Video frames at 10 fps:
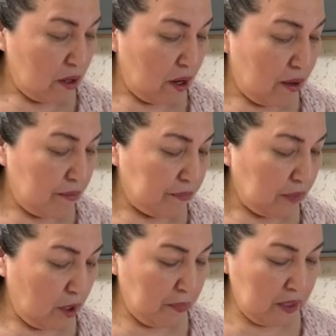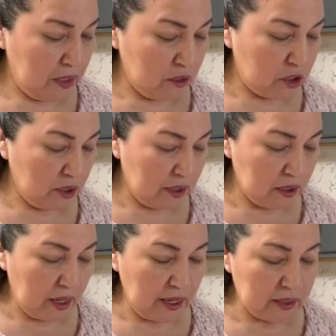how many
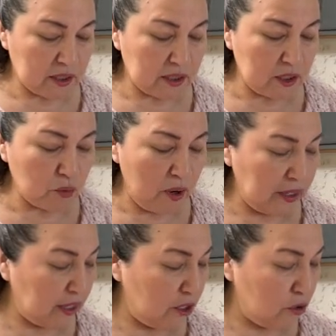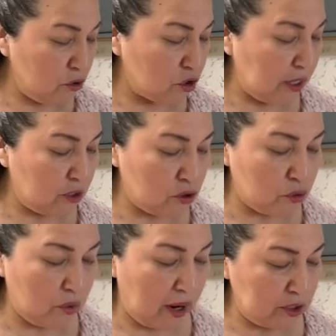chile? I had 6 guajillos and
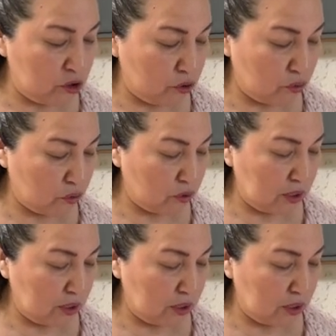2 anchos.